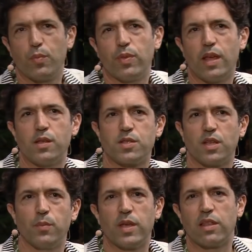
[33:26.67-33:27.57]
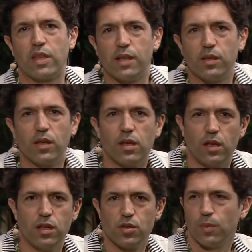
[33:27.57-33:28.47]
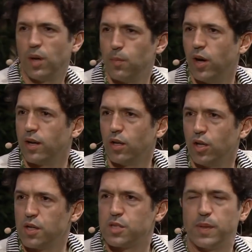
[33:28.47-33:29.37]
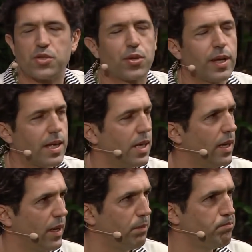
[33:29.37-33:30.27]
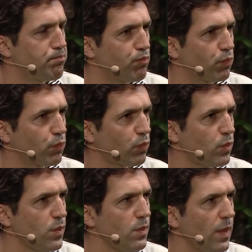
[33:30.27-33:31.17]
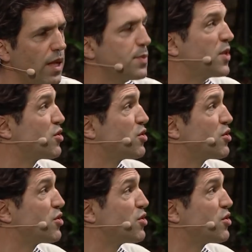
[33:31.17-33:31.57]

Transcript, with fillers: that is something that is on my mind a lot, especially um, especially